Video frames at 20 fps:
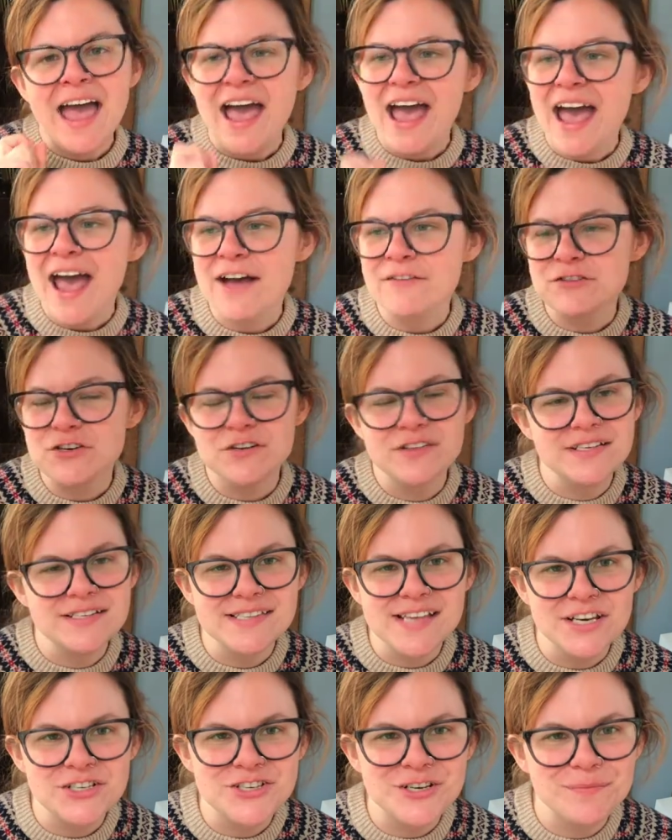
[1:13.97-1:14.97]
after the
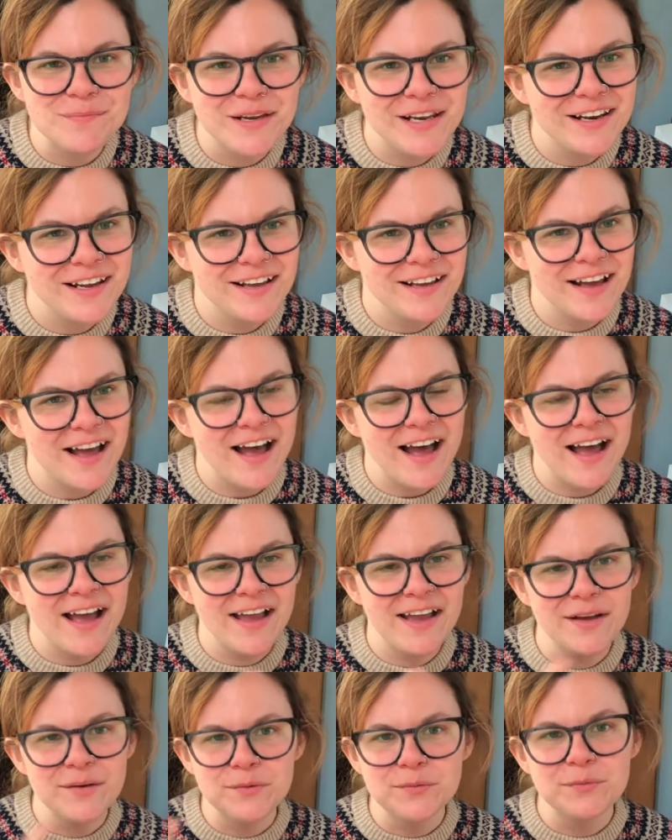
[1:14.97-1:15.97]
session meeting,
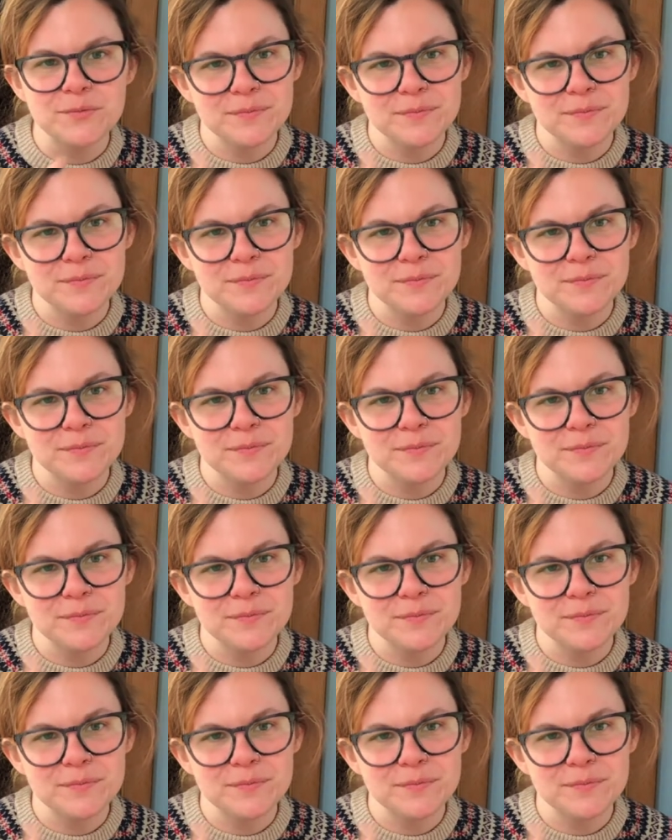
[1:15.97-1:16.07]
I